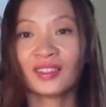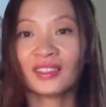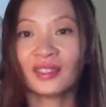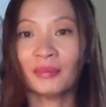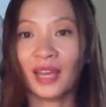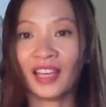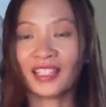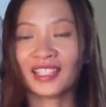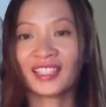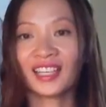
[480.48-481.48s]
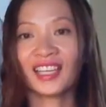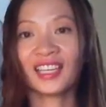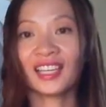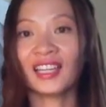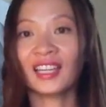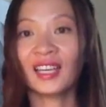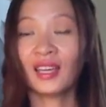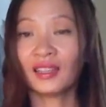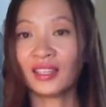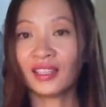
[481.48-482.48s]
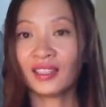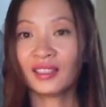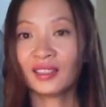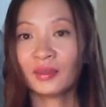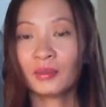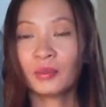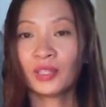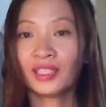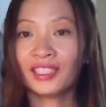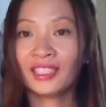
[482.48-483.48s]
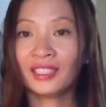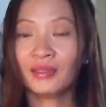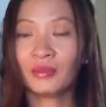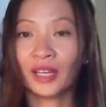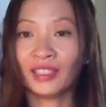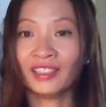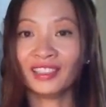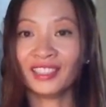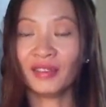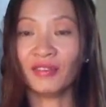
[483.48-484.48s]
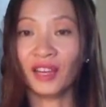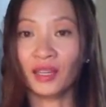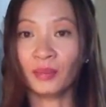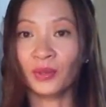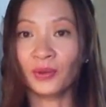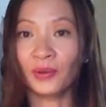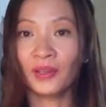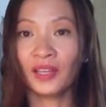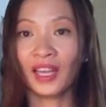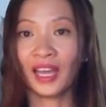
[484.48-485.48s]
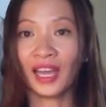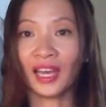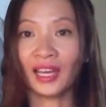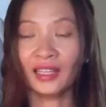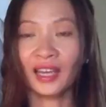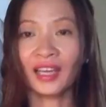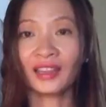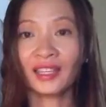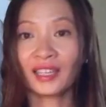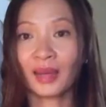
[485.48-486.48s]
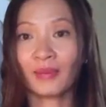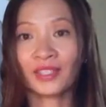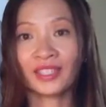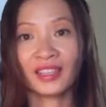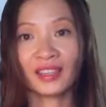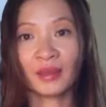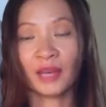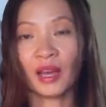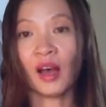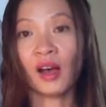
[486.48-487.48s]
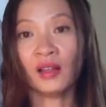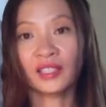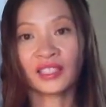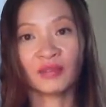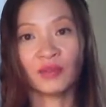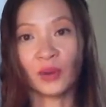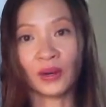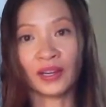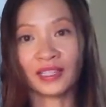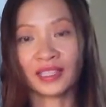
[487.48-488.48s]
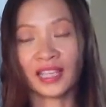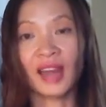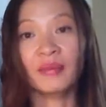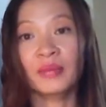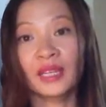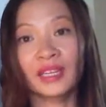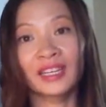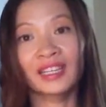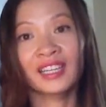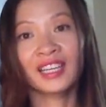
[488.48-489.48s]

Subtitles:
the best. And they're pretty readily available at, I think I've seen them at all the Sephoras I've been in,